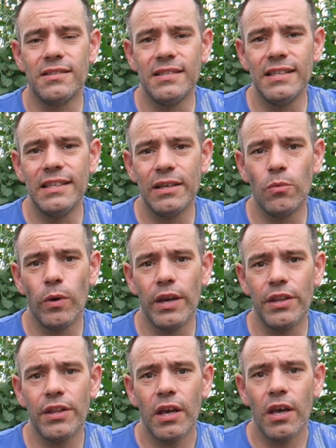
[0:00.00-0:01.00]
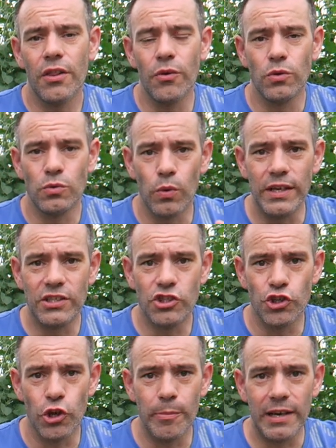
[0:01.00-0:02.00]
dealing with those weeds
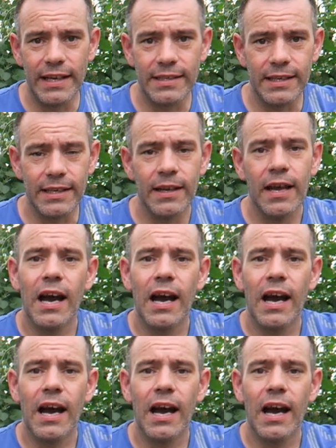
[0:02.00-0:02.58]
germinating.